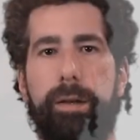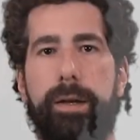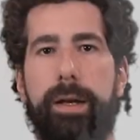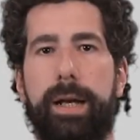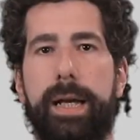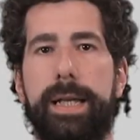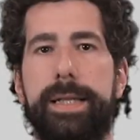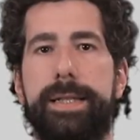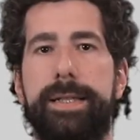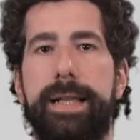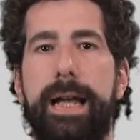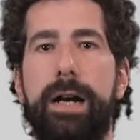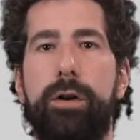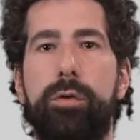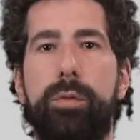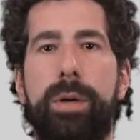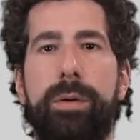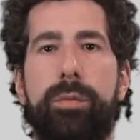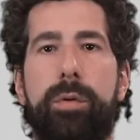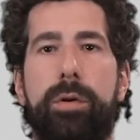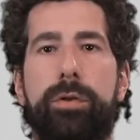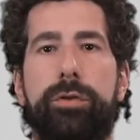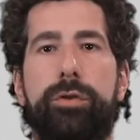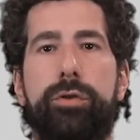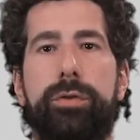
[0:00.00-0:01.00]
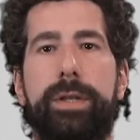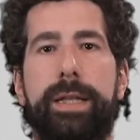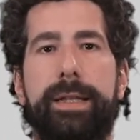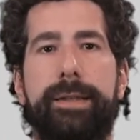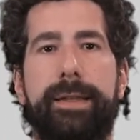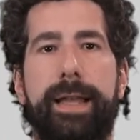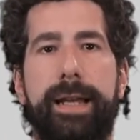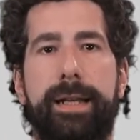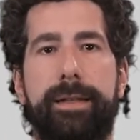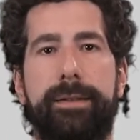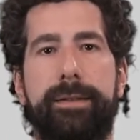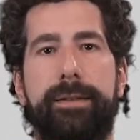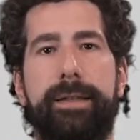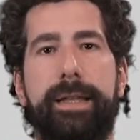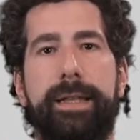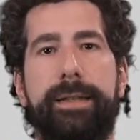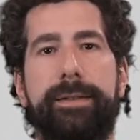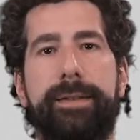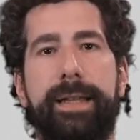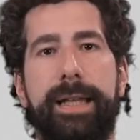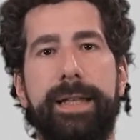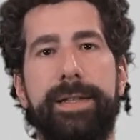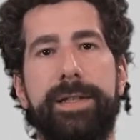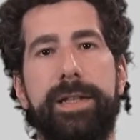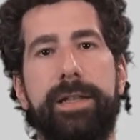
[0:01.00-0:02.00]
As now we want to detect the
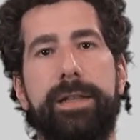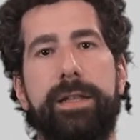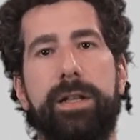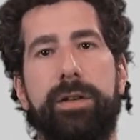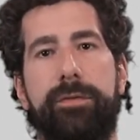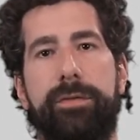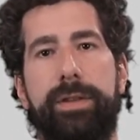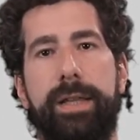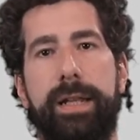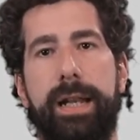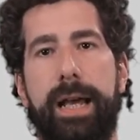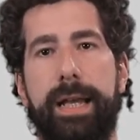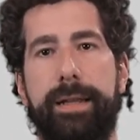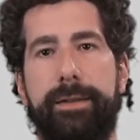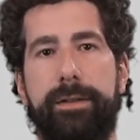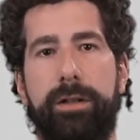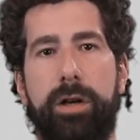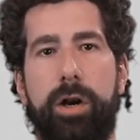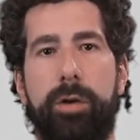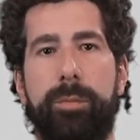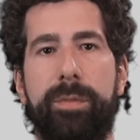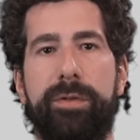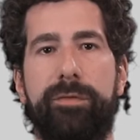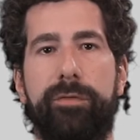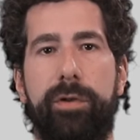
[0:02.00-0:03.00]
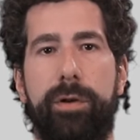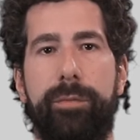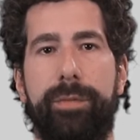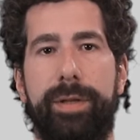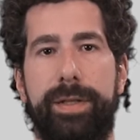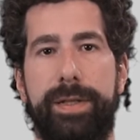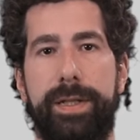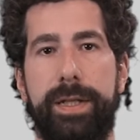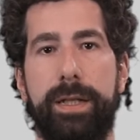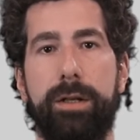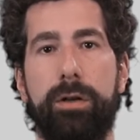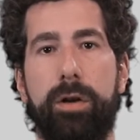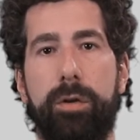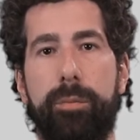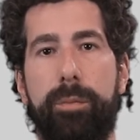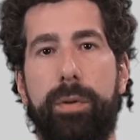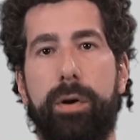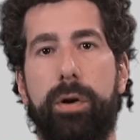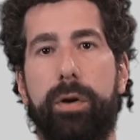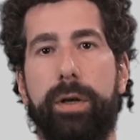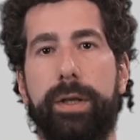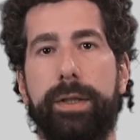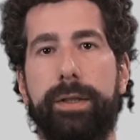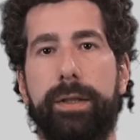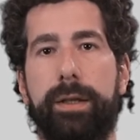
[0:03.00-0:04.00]
intensity of the light coming from a single
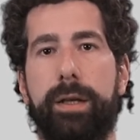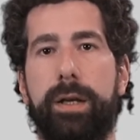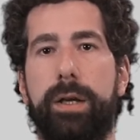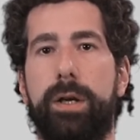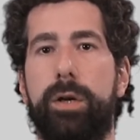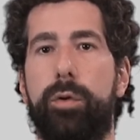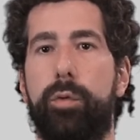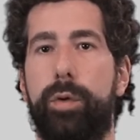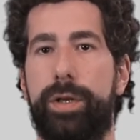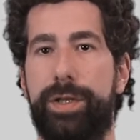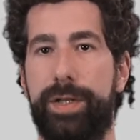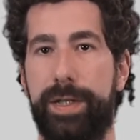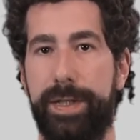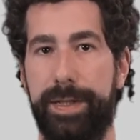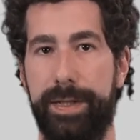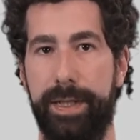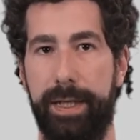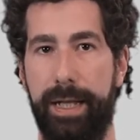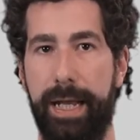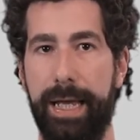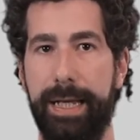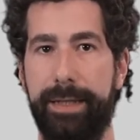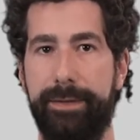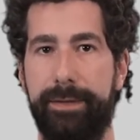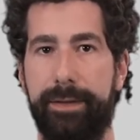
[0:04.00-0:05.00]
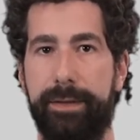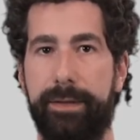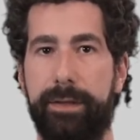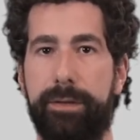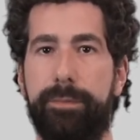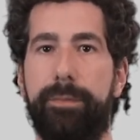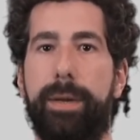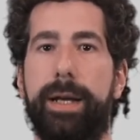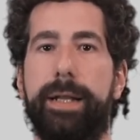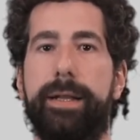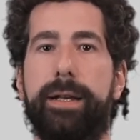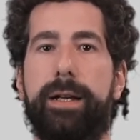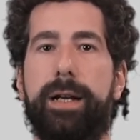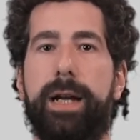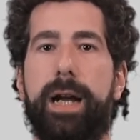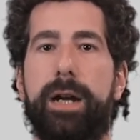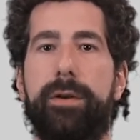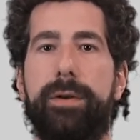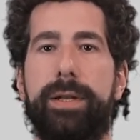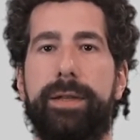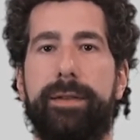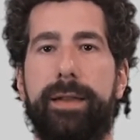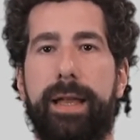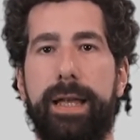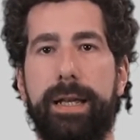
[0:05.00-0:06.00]
point, which is selected by the
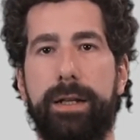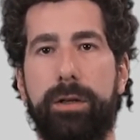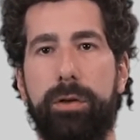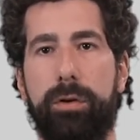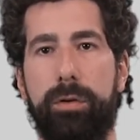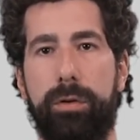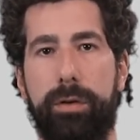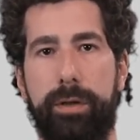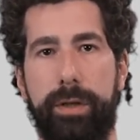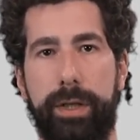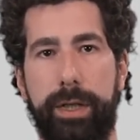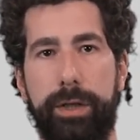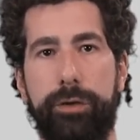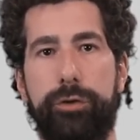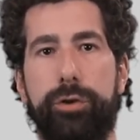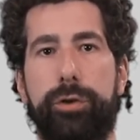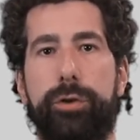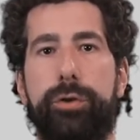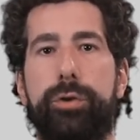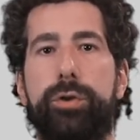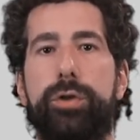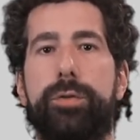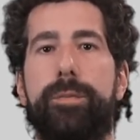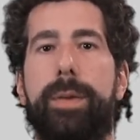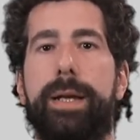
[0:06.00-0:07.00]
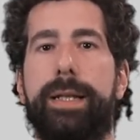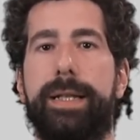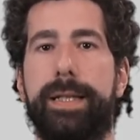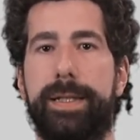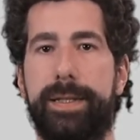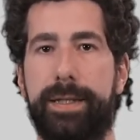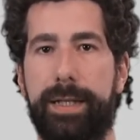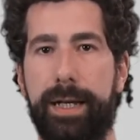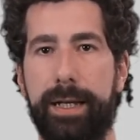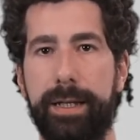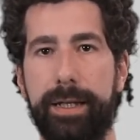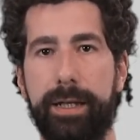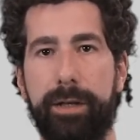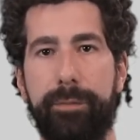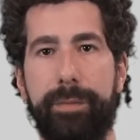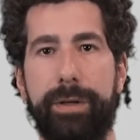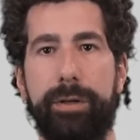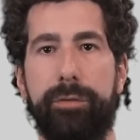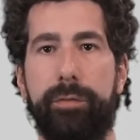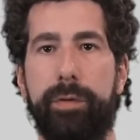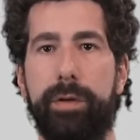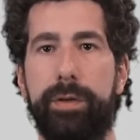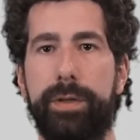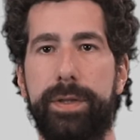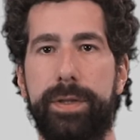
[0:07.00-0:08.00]
current angle introduced by the scanning
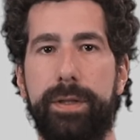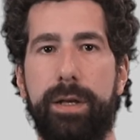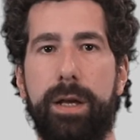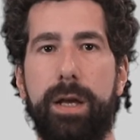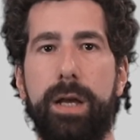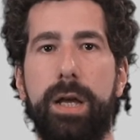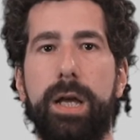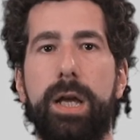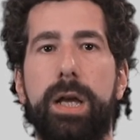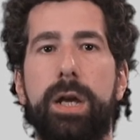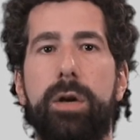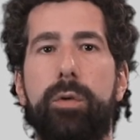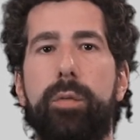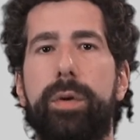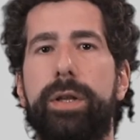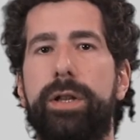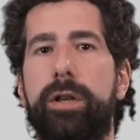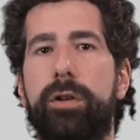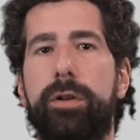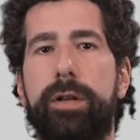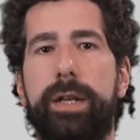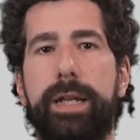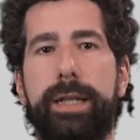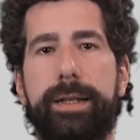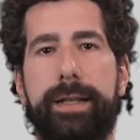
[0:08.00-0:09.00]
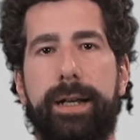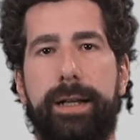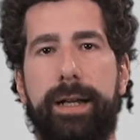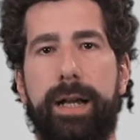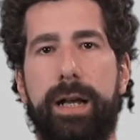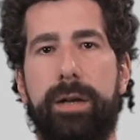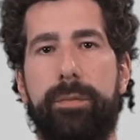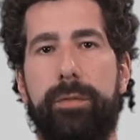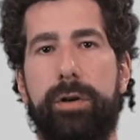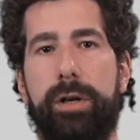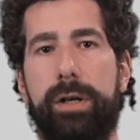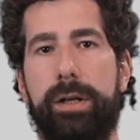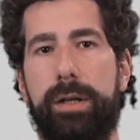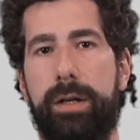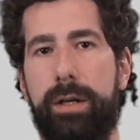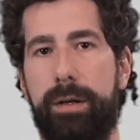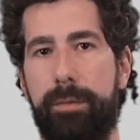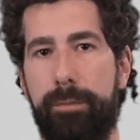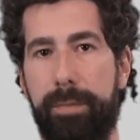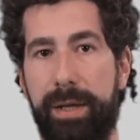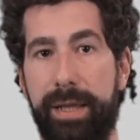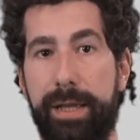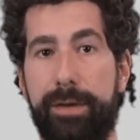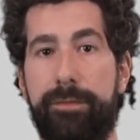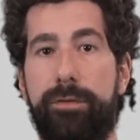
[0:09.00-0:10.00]
mirrors, we don't need a camera,
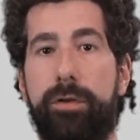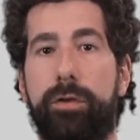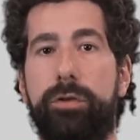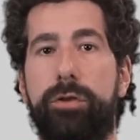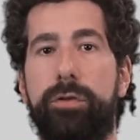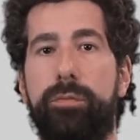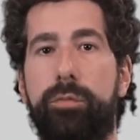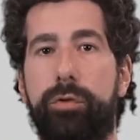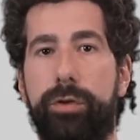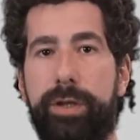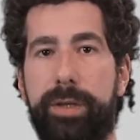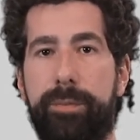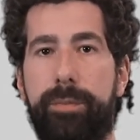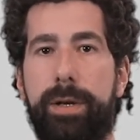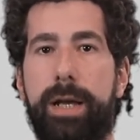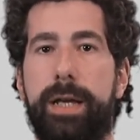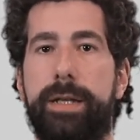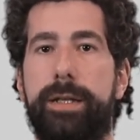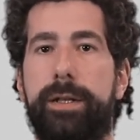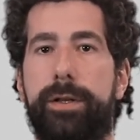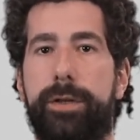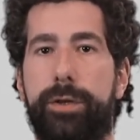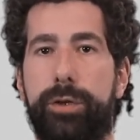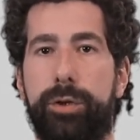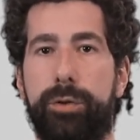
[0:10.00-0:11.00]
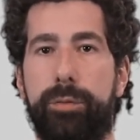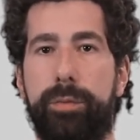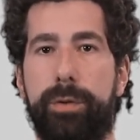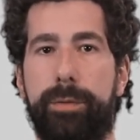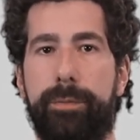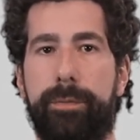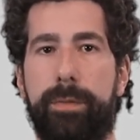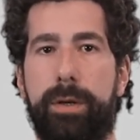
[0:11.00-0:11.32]
but a photomultiplier tube.